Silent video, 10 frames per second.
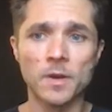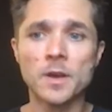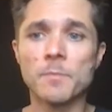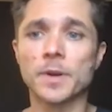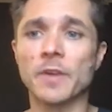
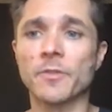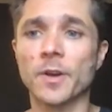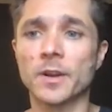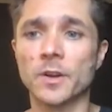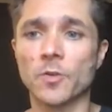but I've
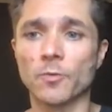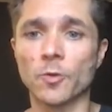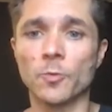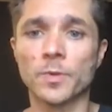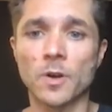created a
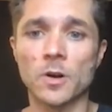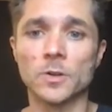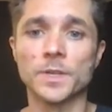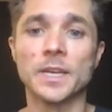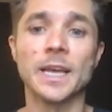group
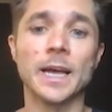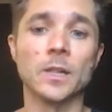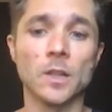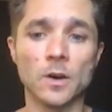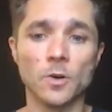called
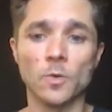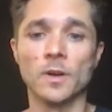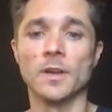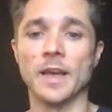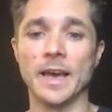
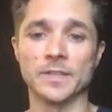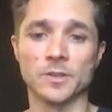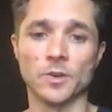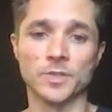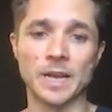
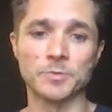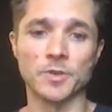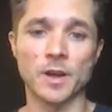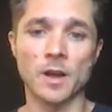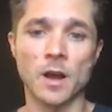
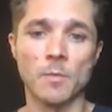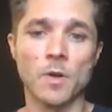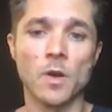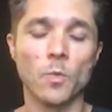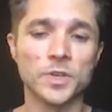hello@gosnaptro.com,
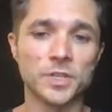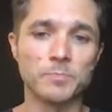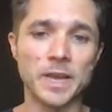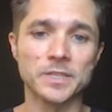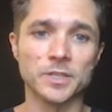which is
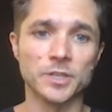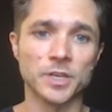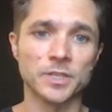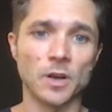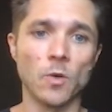basically
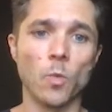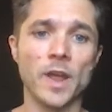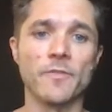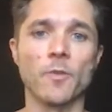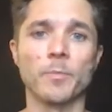just a
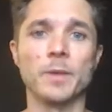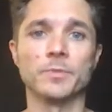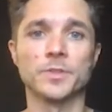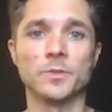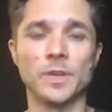way for people
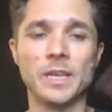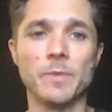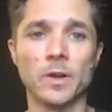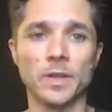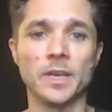to
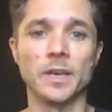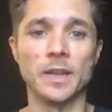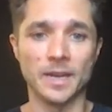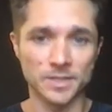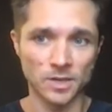email in,
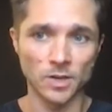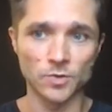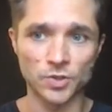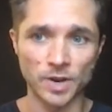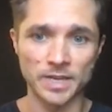and it's going to go
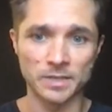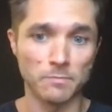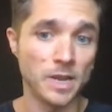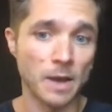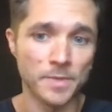straight to
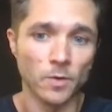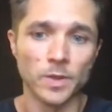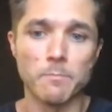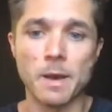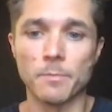me. I'm the
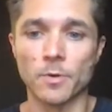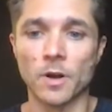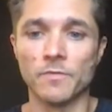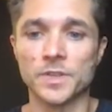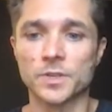only member
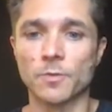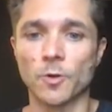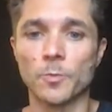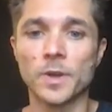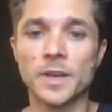of this
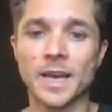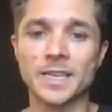group. And to